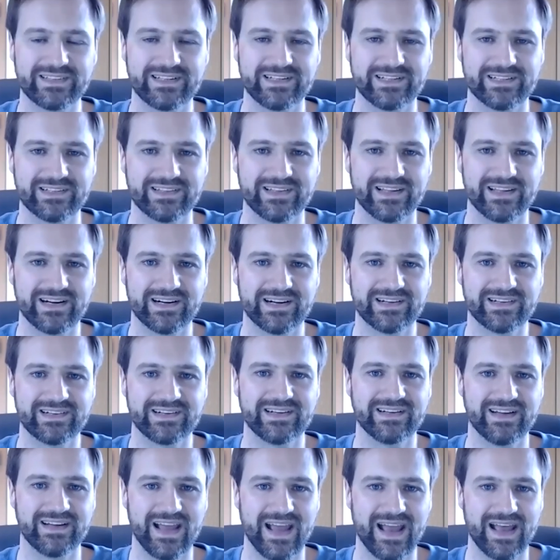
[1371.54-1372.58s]
here and there
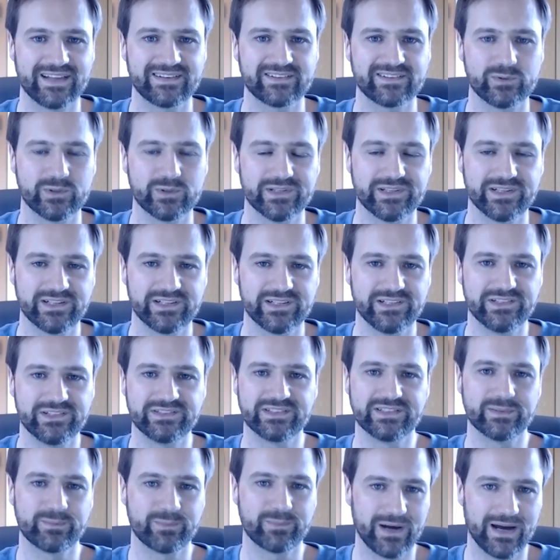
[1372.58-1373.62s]
and ask what they're
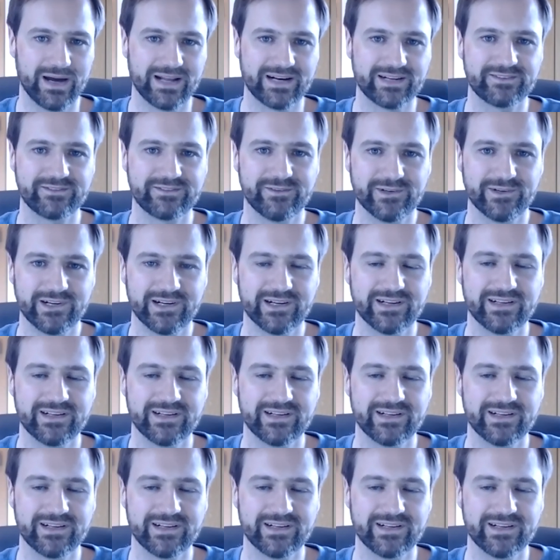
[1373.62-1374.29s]
using the product for.